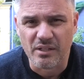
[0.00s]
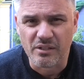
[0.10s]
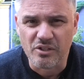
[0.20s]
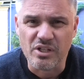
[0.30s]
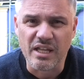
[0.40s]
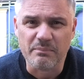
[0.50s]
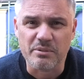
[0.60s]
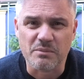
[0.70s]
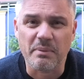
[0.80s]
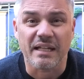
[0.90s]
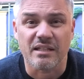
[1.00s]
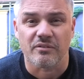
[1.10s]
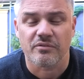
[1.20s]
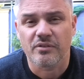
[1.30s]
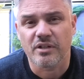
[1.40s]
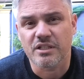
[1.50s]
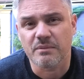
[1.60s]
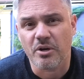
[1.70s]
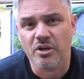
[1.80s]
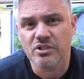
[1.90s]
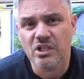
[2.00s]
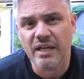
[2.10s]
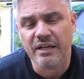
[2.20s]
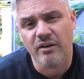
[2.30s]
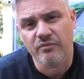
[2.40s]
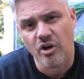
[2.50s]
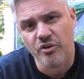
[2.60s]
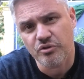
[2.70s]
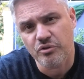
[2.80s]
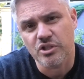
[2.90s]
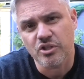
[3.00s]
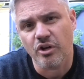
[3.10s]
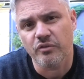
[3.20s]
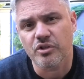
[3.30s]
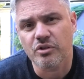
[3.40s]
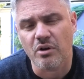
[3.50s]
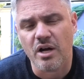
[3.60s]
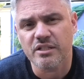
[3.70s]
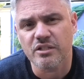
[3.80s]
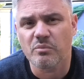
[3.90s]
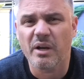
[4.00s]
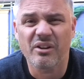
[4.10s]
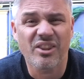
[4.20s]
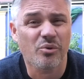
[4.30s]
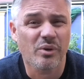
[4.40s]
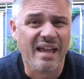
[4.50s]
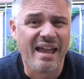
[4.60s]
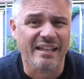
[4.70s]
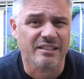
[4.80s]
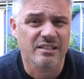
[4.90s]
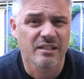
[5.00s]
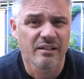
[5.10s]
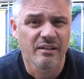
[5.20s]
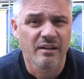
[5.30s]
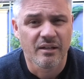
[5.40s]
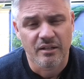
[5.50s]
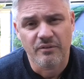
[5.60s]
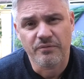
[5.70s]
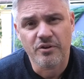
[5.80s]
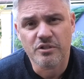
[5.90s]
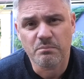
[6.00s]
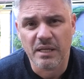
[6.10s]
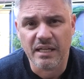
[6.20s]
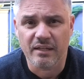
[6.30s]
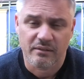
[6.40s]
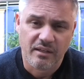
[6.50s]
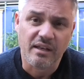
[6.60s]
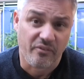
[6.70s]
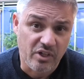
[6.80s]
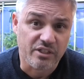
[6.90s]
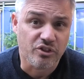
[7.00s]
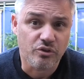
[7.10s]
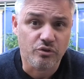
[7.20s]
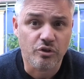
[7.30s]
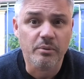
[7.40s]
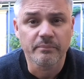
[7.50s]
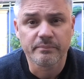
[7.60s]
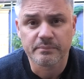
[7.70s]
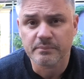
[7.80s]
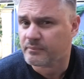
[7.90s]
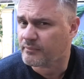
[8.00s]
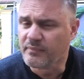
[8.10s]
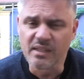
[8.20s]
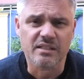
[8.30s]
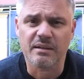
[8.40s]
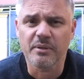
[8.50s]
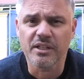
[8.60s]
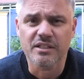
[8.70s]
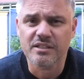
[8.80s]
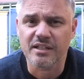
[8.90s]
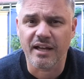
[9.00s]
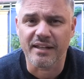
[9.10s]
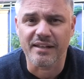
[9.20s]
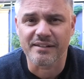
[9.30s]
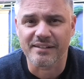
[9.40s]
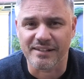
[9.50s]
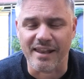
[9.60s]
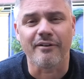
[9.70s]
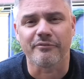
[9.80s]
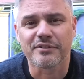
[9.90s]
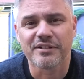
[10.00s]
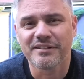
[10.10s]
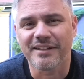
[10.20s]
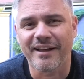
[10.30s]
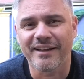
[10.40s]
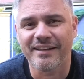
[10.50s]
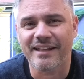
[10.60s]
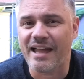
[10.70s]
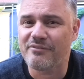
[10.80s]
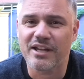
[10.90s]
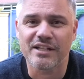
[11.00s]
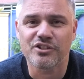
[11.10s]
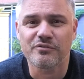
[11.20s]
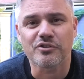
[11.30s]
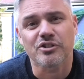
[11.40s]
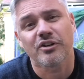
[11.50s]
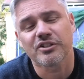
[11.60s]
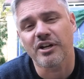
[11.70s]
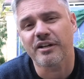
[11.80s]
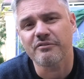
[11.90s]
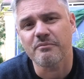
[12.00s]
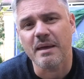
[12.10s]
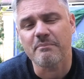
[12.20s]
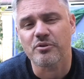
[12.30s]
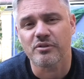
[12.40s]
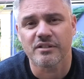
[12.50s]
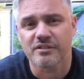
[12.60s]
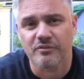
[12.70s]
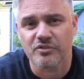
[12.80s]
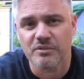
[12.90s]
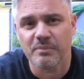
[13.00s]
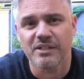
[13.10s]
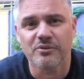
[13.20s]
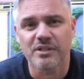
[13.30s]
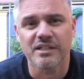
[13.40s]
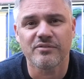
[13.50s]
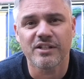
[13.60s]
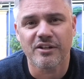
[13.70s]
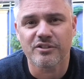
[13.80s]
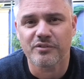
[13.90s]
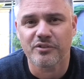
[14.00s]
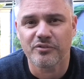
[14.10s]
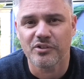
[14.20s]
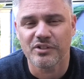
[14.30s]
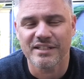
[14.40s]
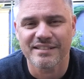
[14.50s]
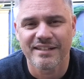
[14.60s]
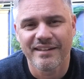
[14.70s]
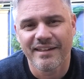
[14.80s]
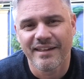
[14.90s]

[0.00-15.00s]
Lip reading: unique perspective, I suppose, in that I've gone through this COVID crisis wearing three hats. The first being an aviation YouTuber, somebody that's loved aviation for as long as I can remember and has obviously been doing these videos for a few years.